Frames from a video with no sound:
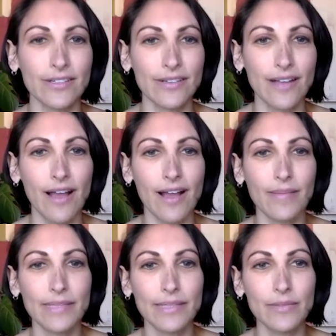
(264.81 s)

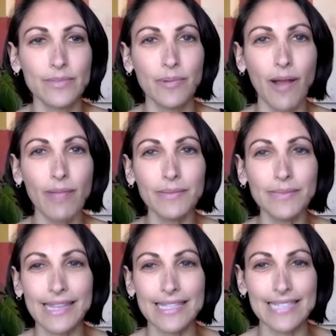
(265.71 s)
And it was probably
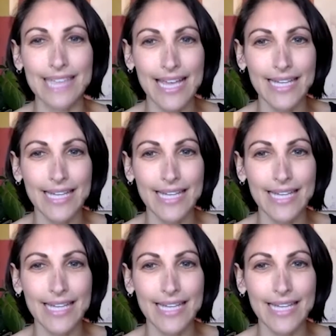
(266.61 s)
the day I